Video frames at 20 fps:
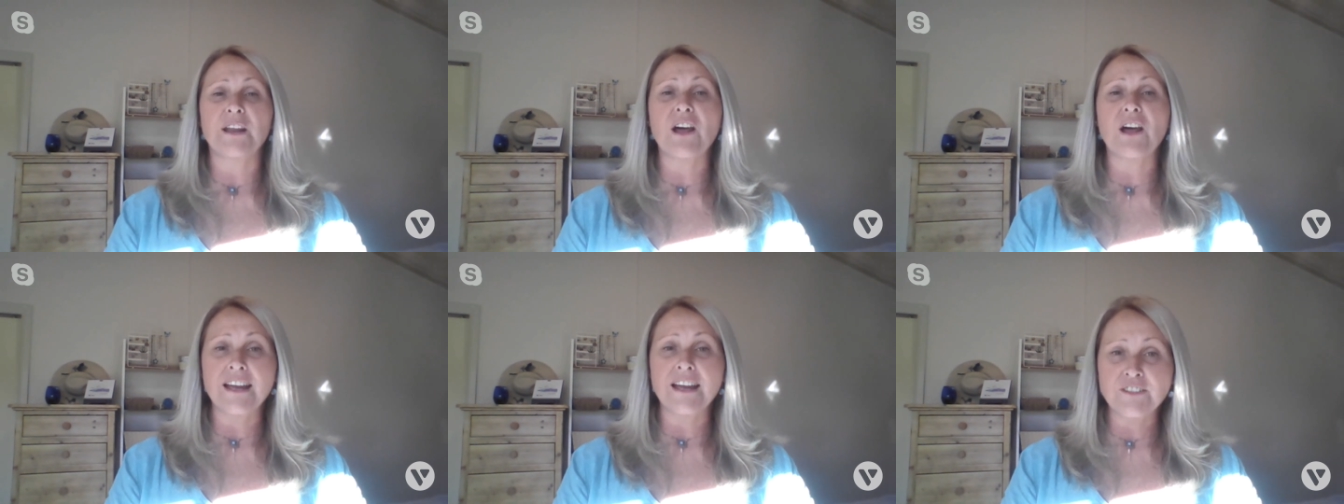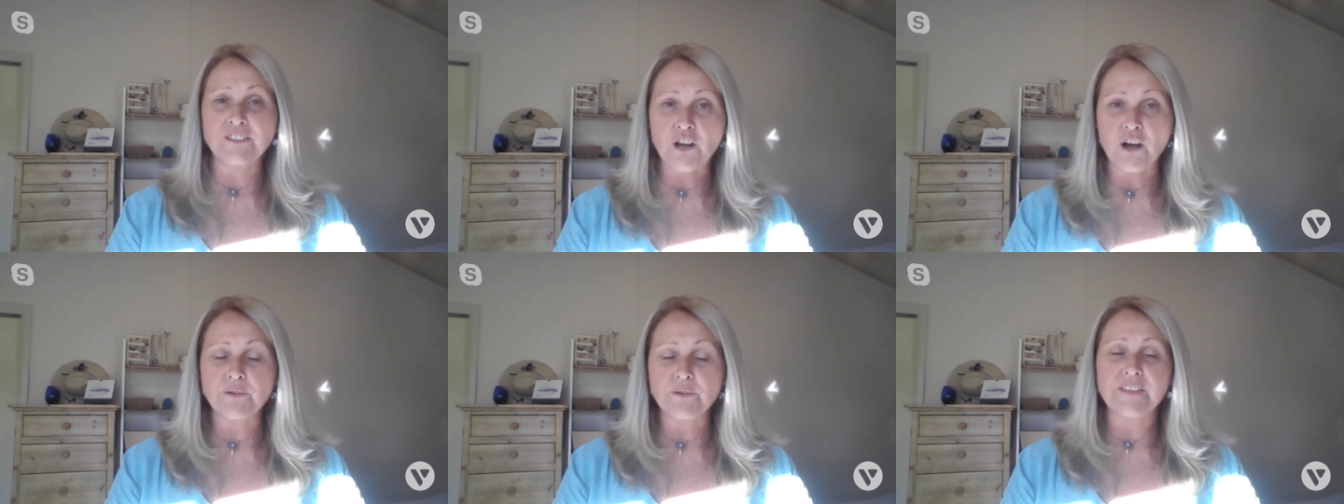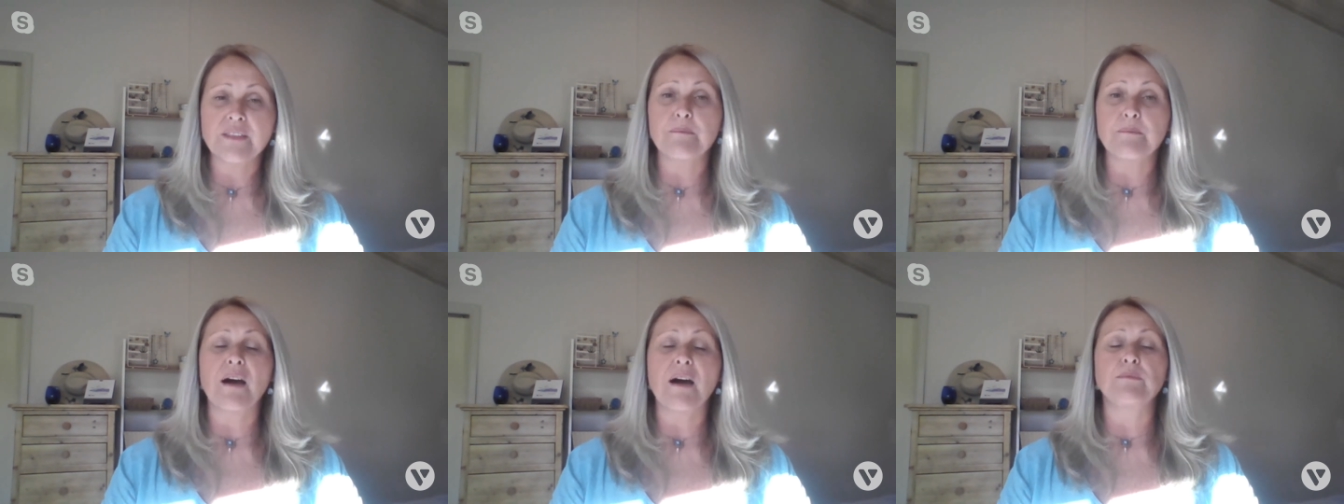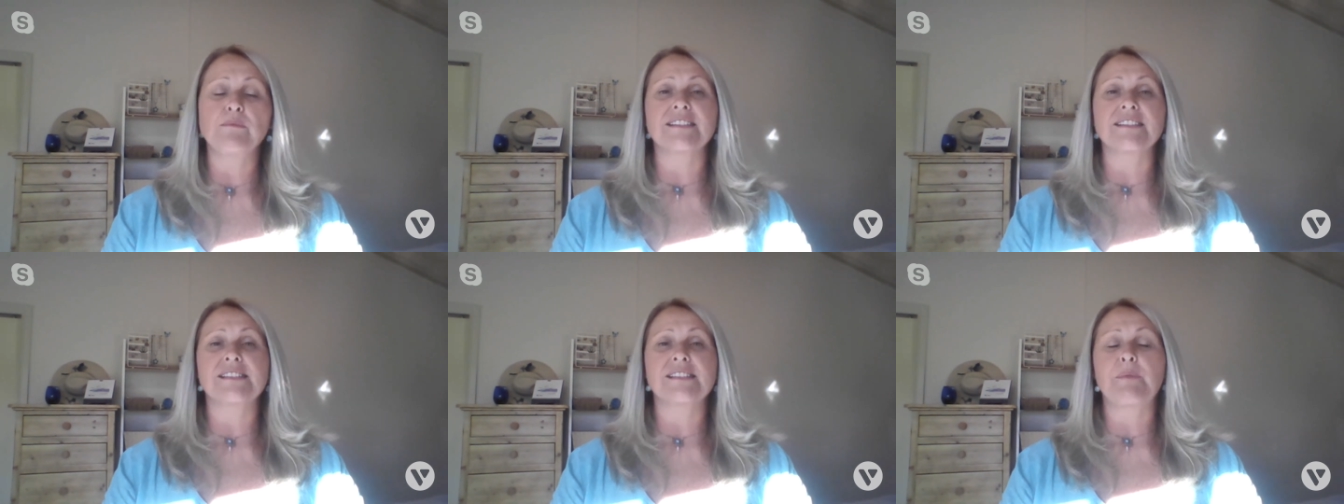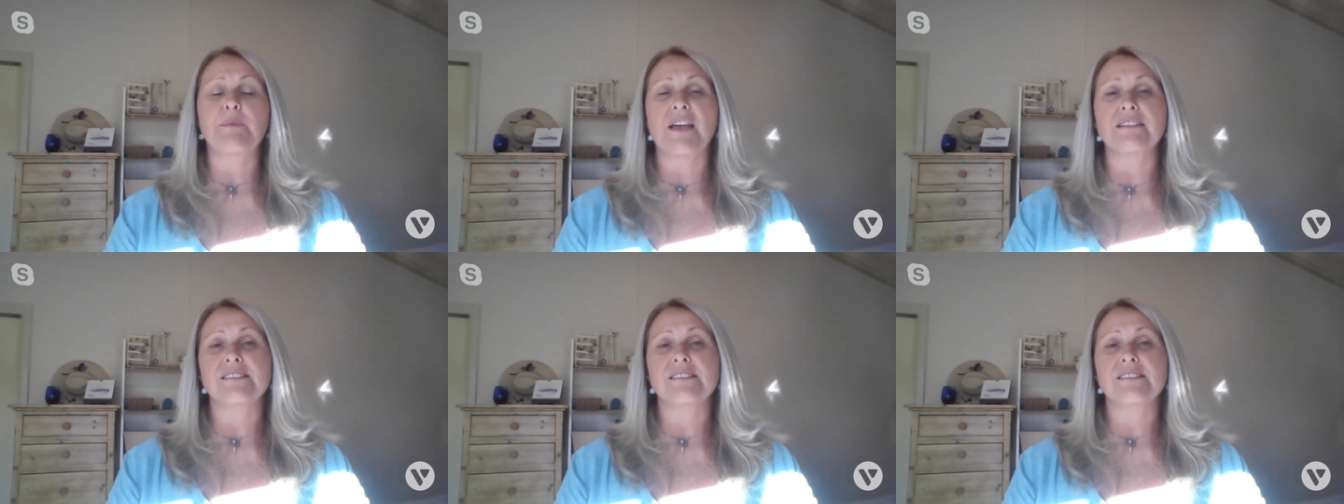But I know in the public
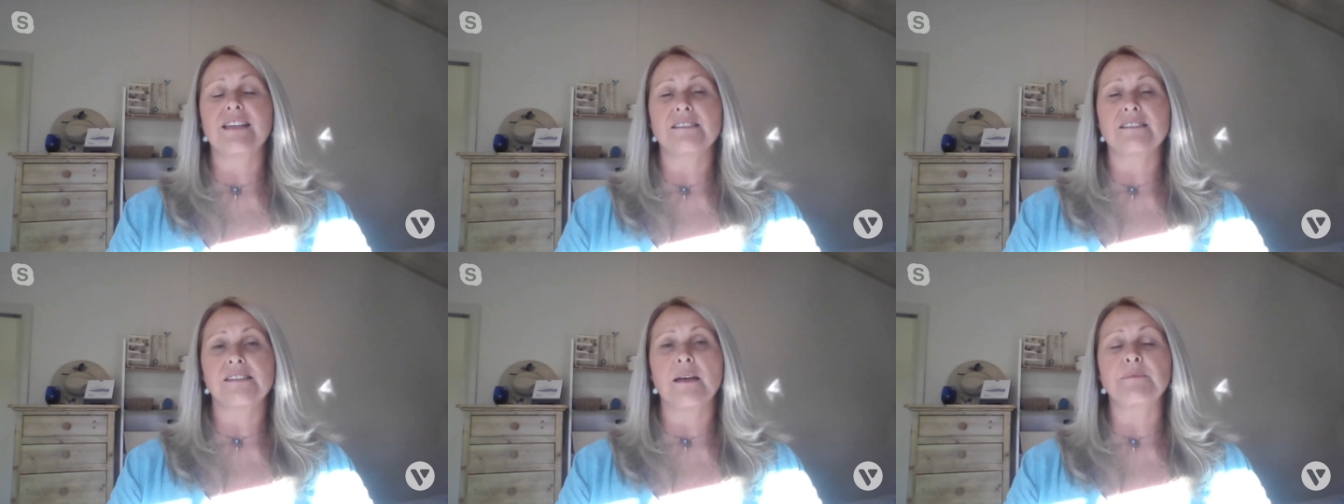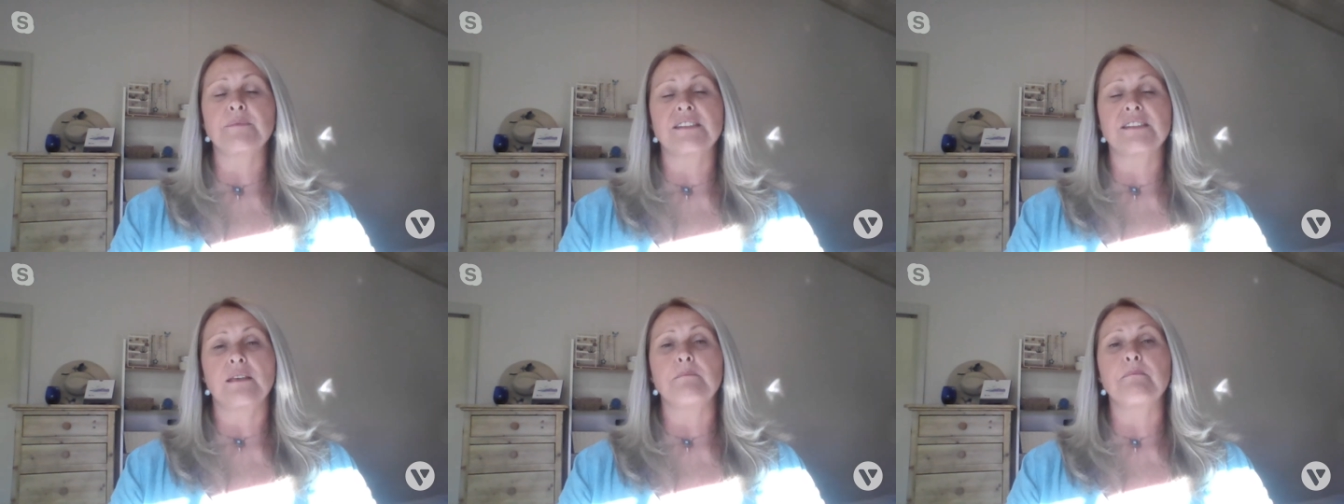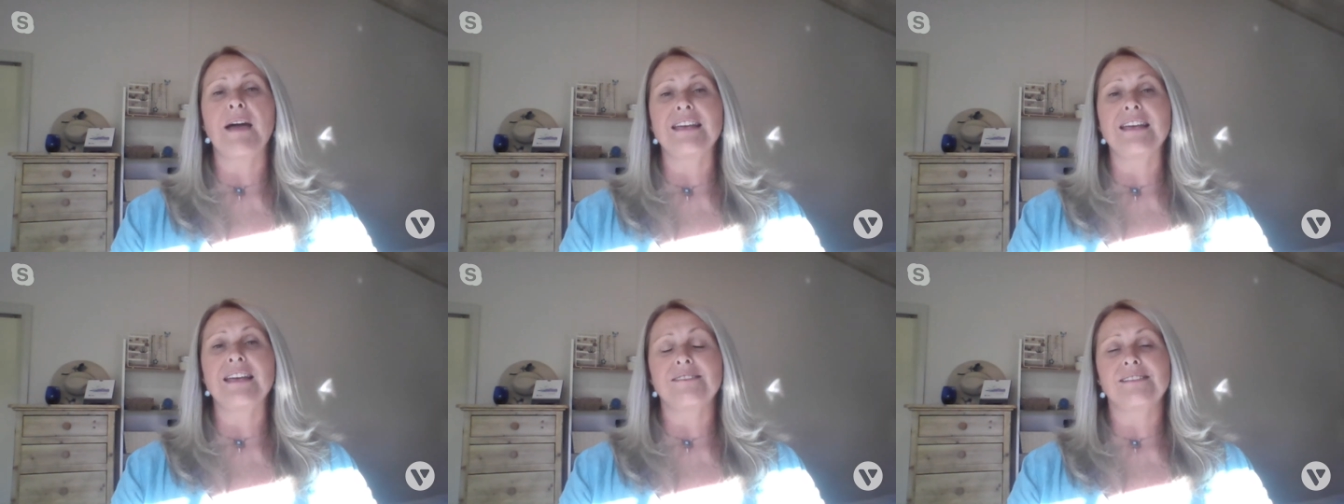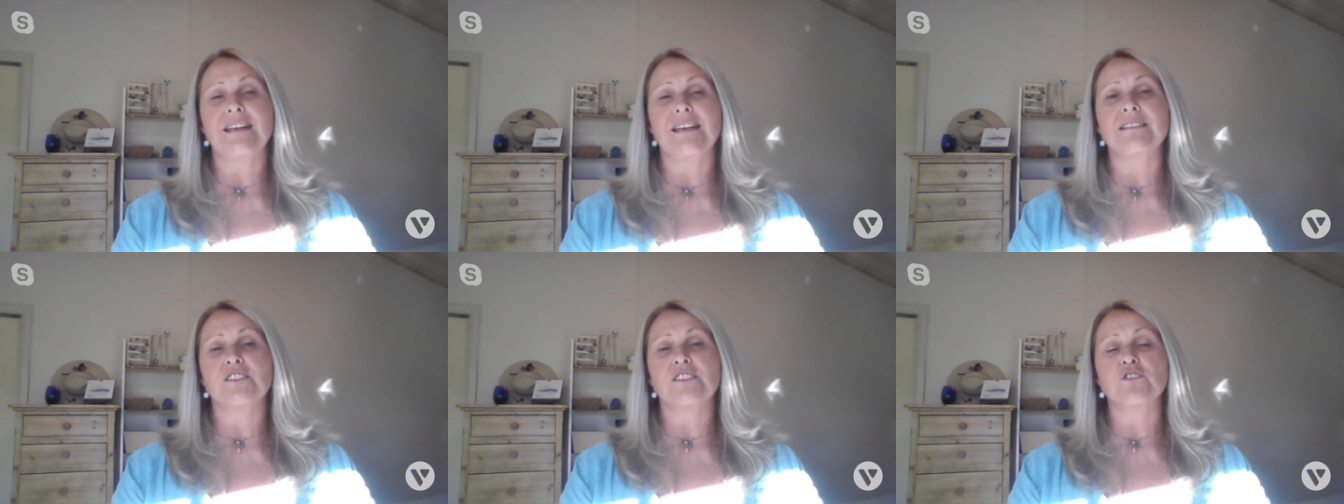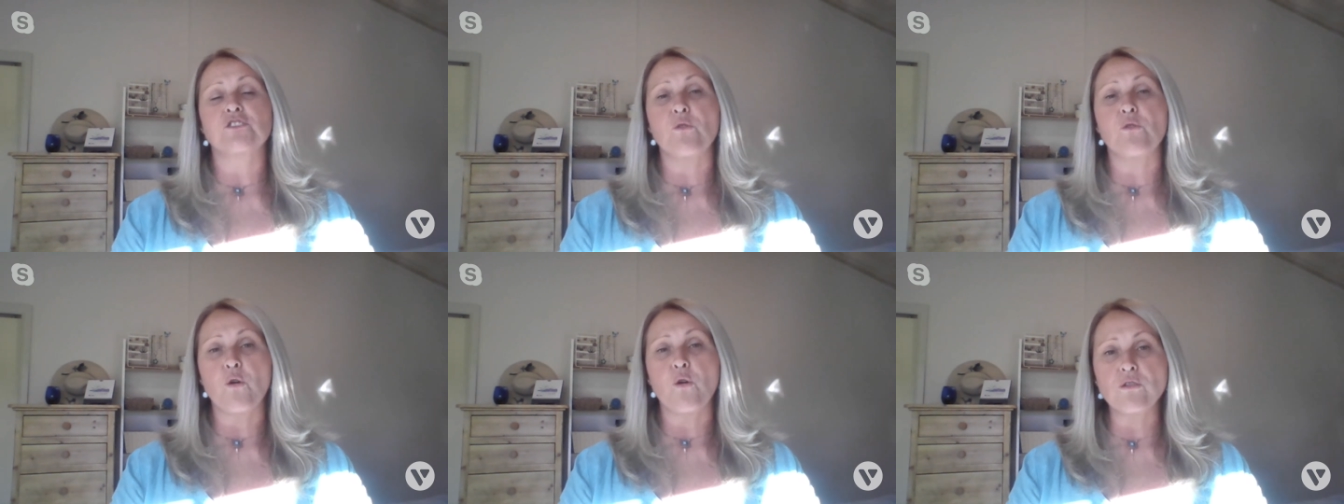space that's something that makes sense
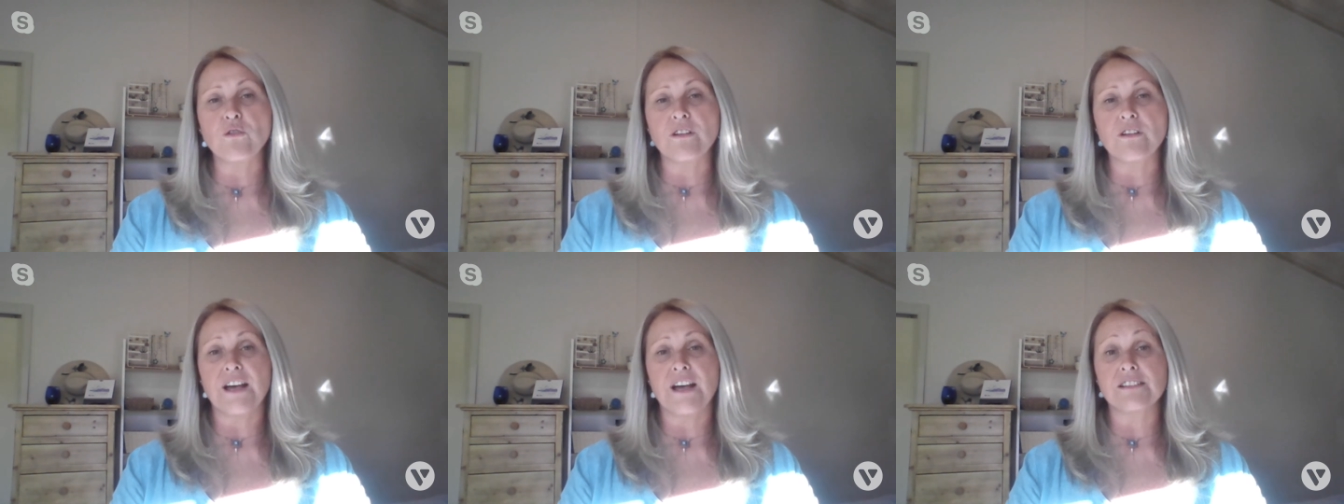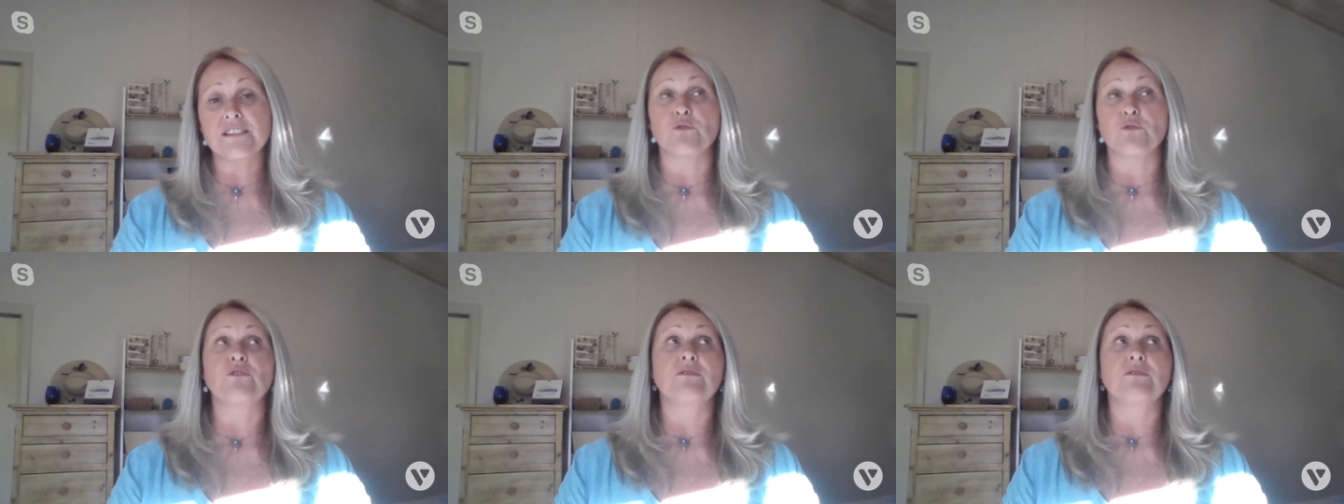to all of us,